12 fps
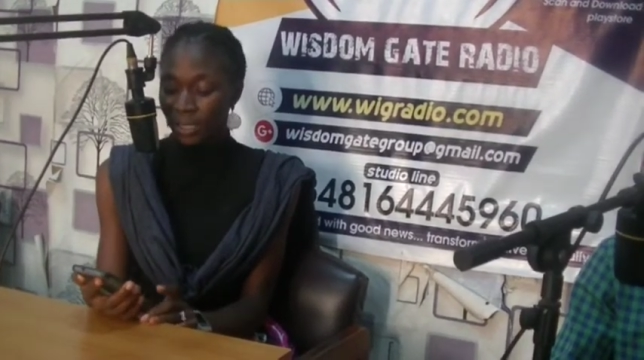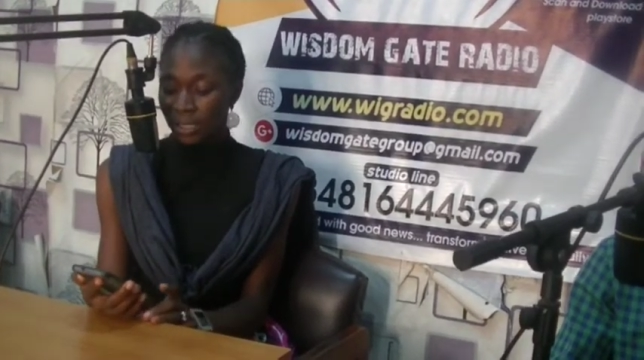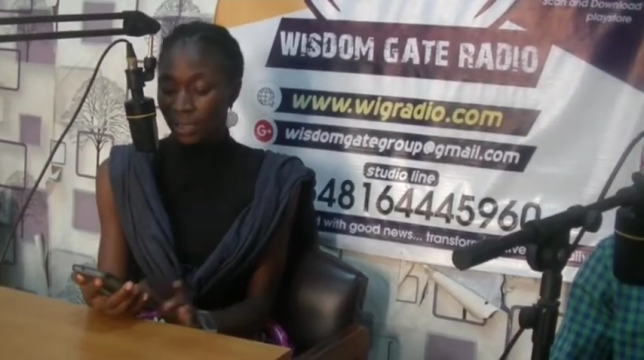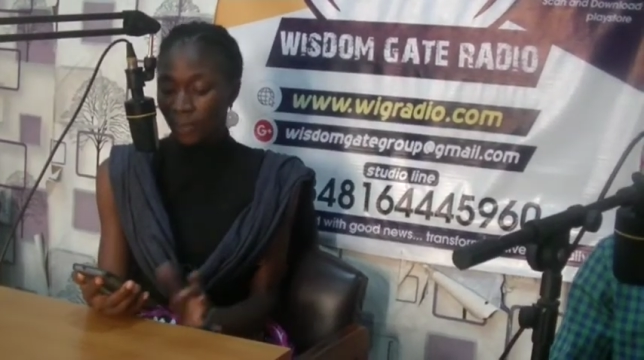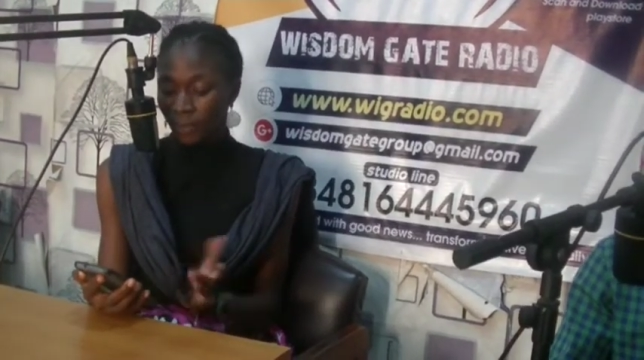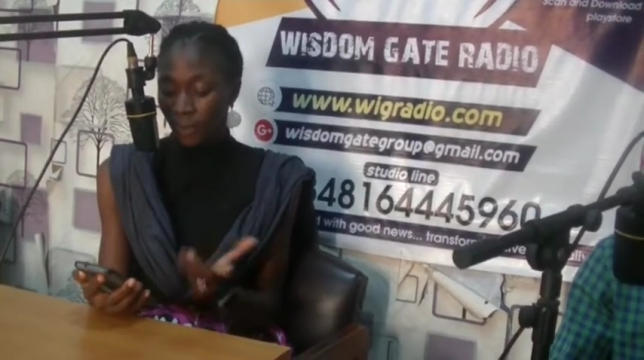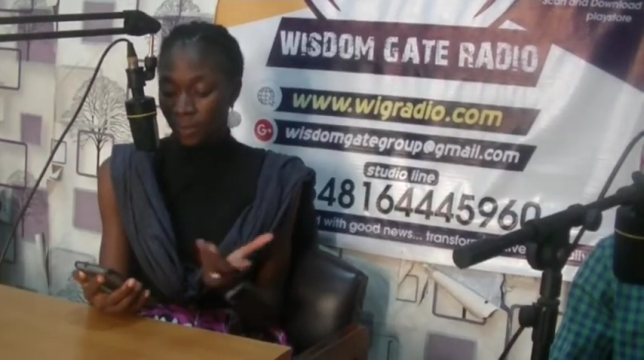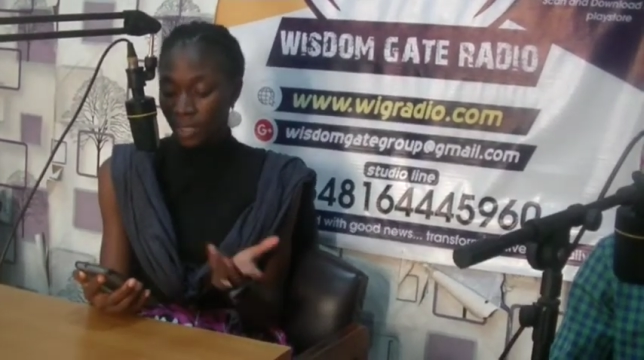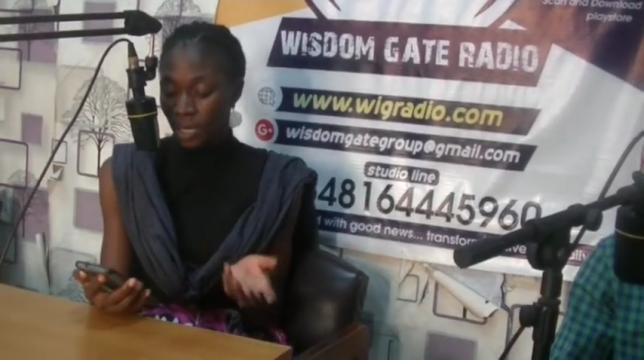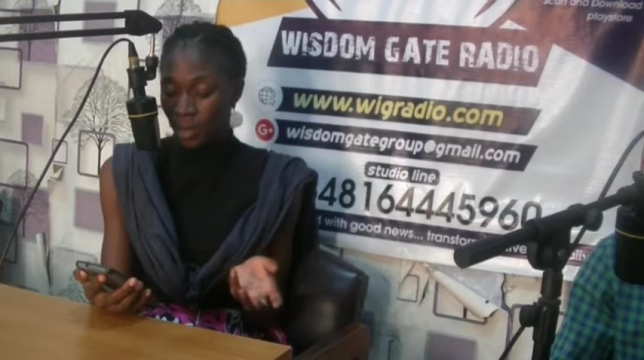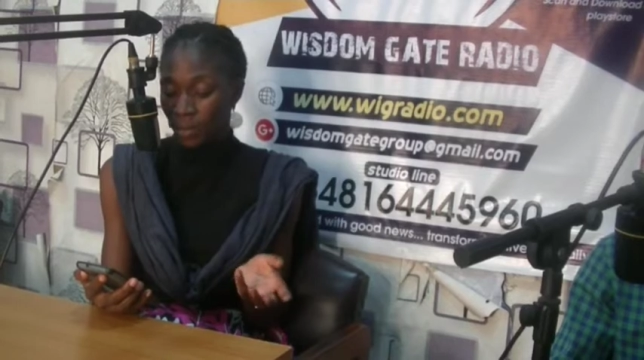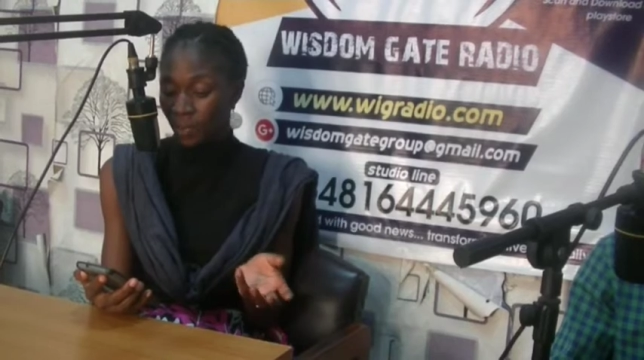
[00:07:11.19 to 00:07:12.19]
At least I'm
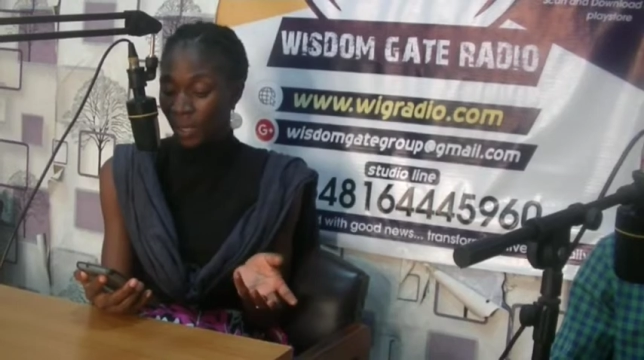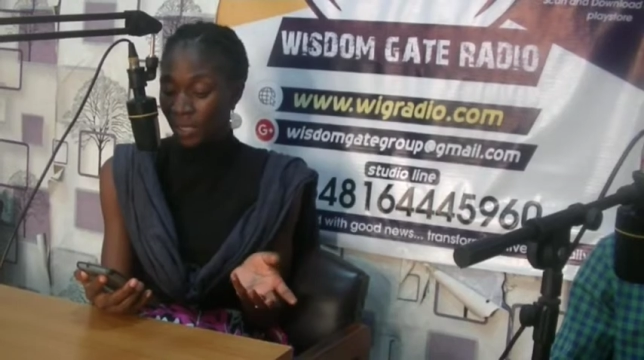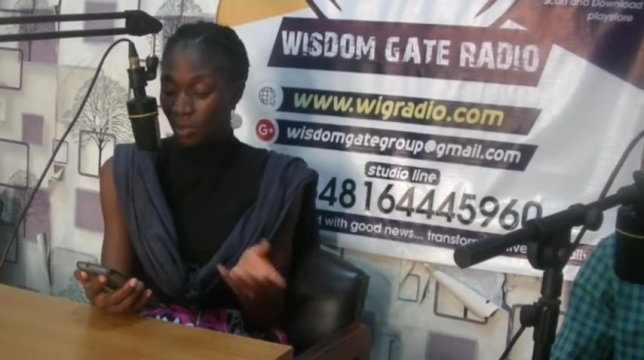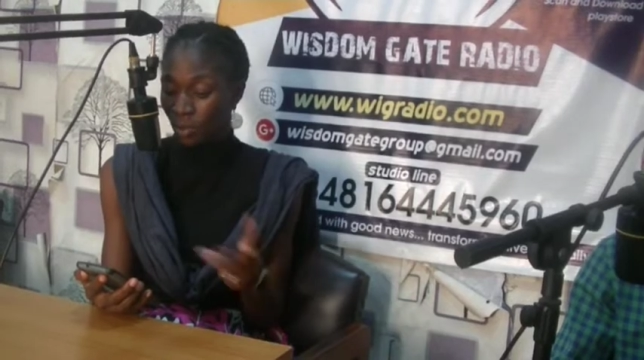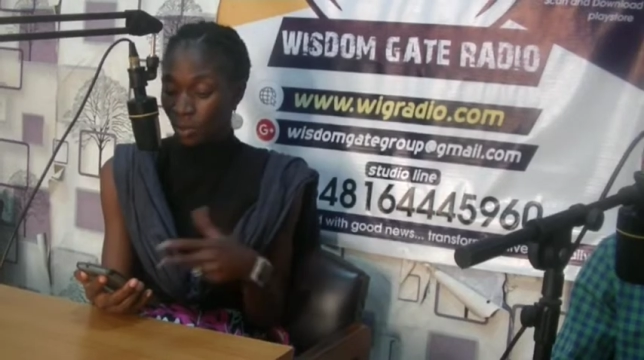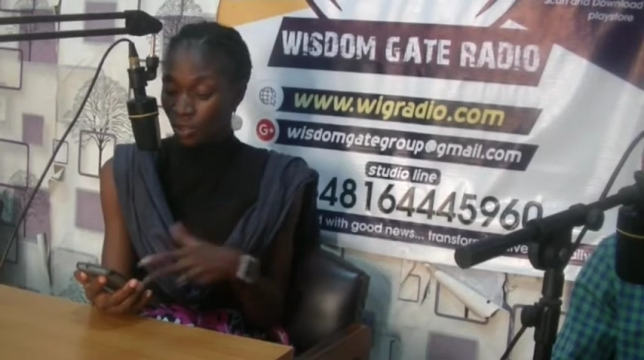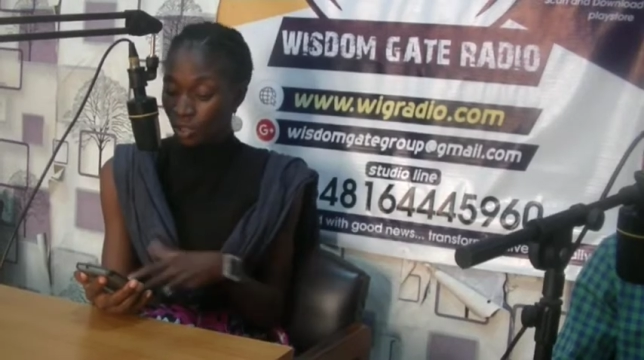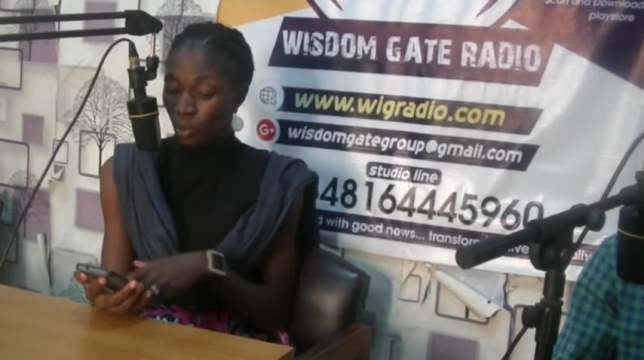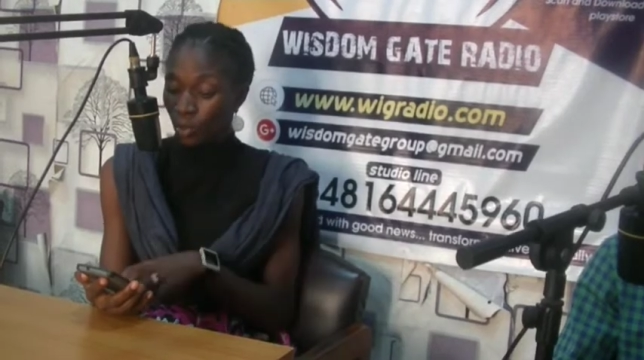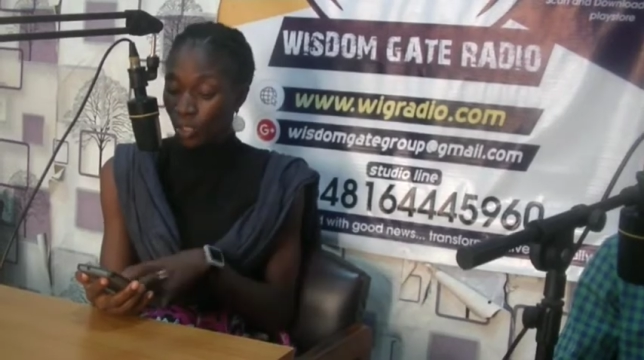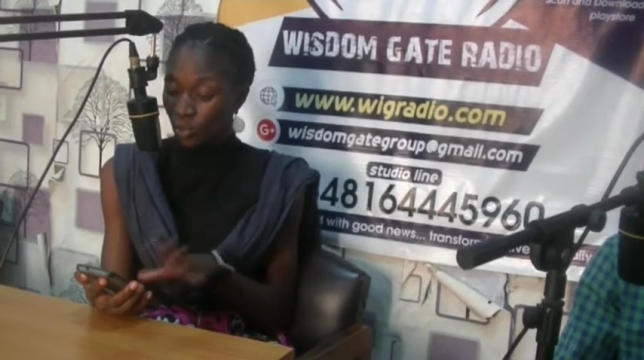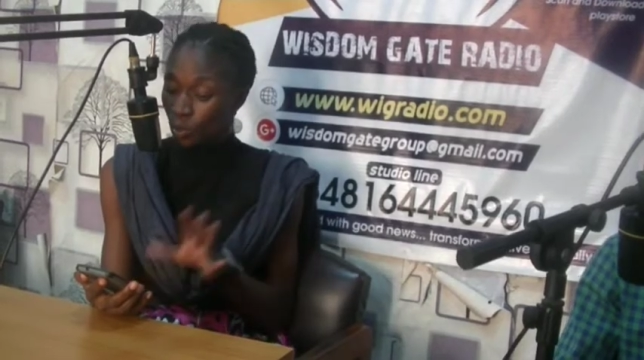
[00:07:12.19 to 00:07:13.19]
familiar with Pastor
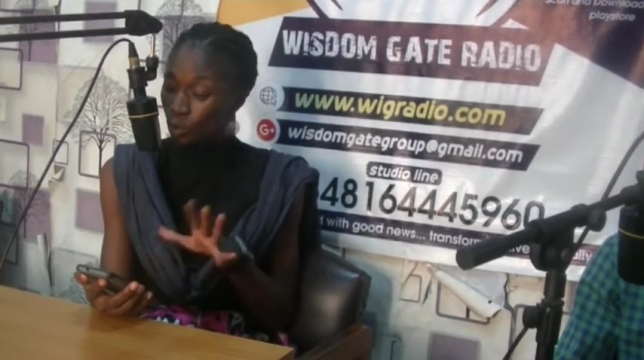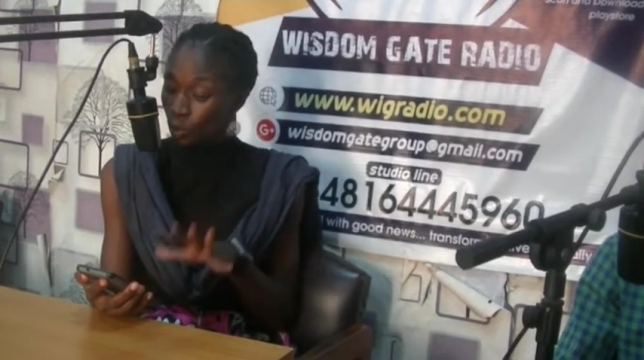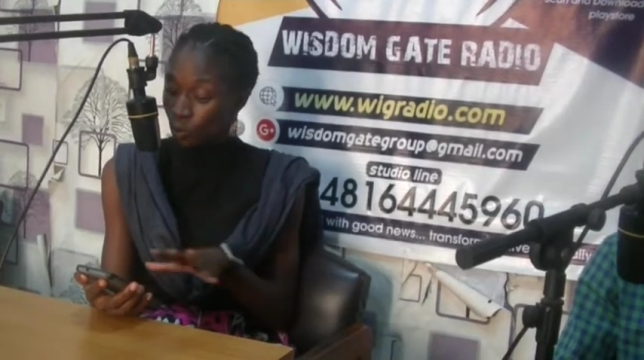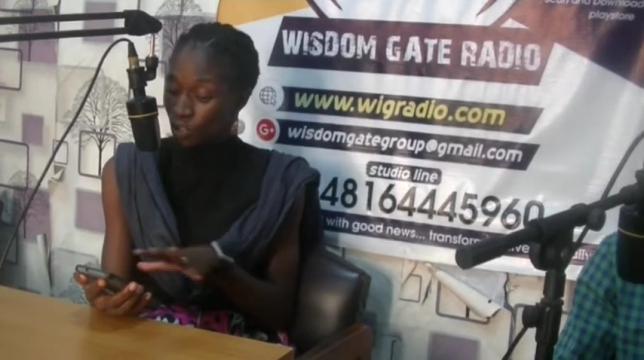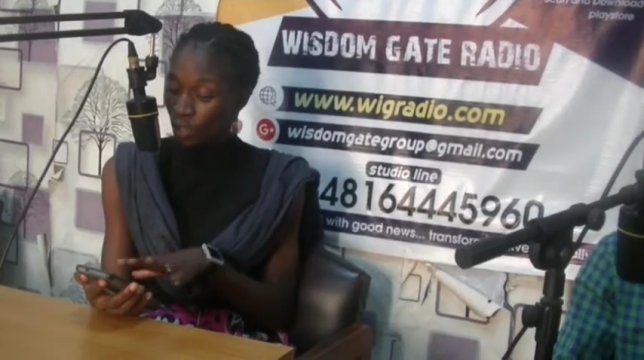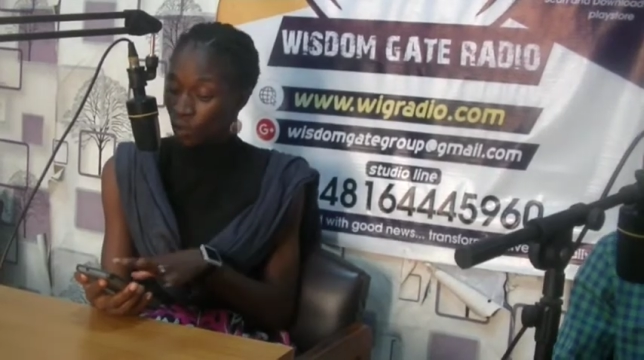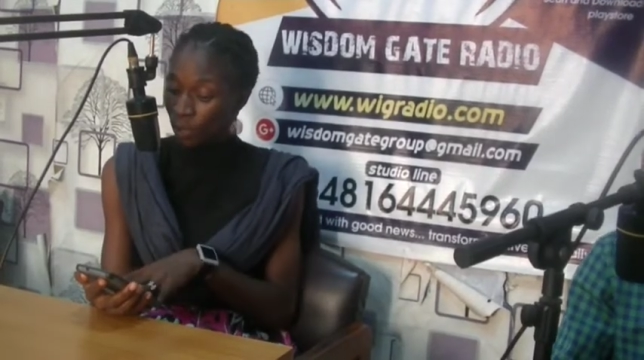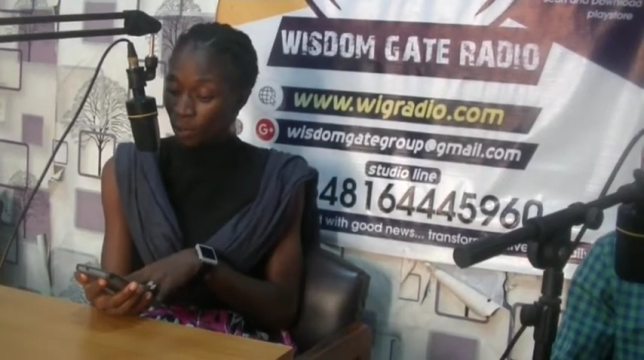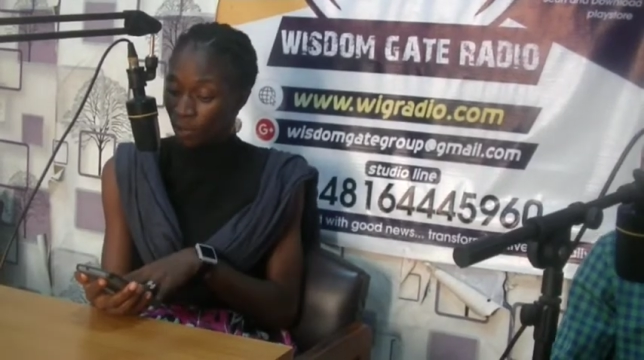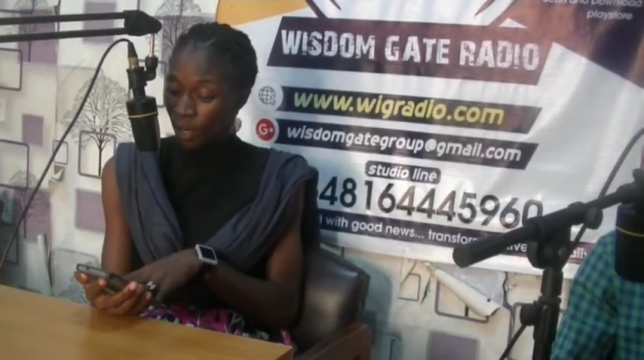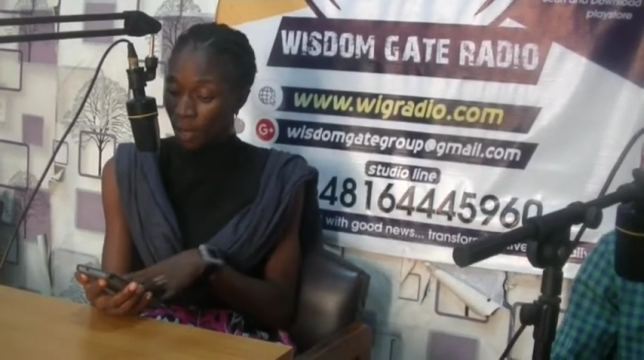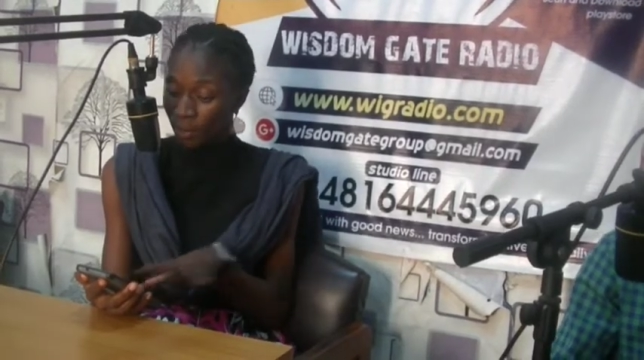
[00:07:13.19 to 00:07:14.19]
Olusegun
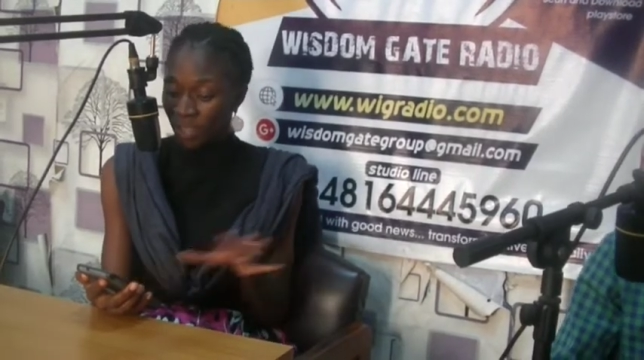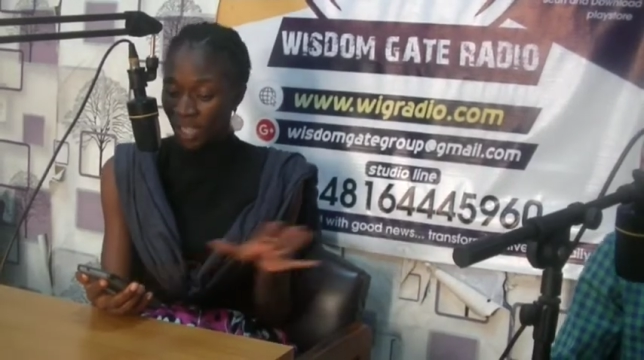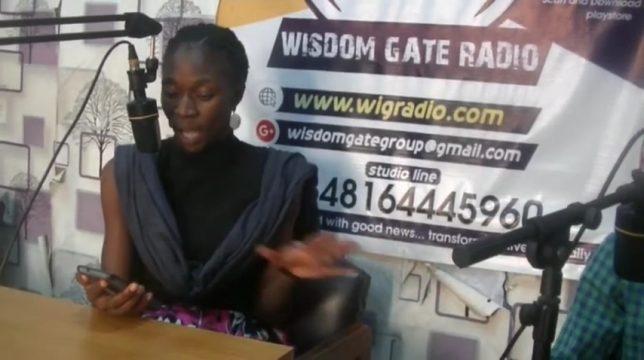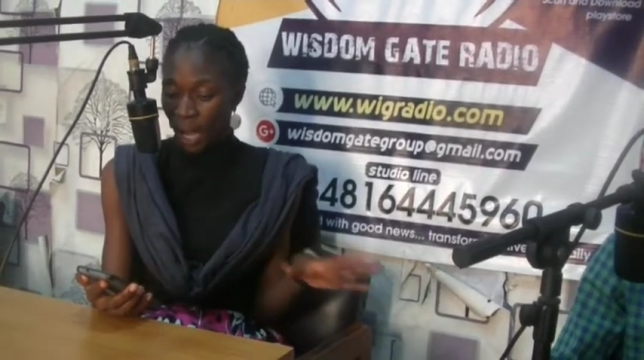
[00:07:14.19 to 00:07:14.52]
Abraham